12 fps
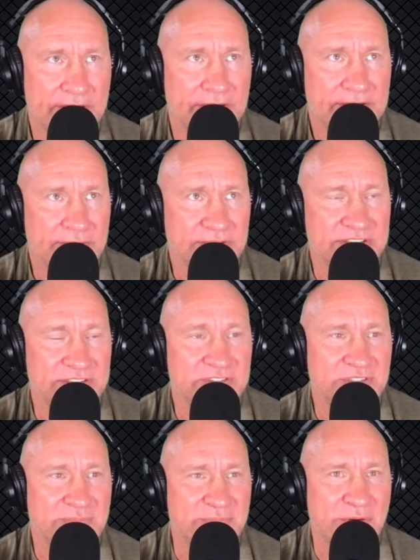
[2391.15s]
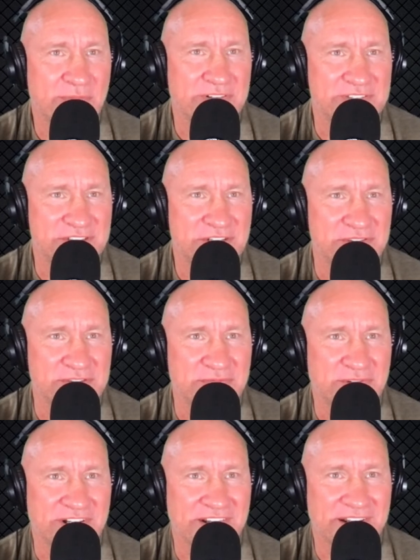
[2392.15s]
I was listening to Boomer and Geo this
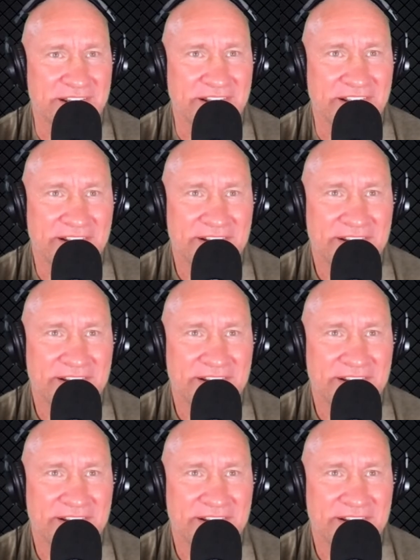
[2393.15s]
morning on the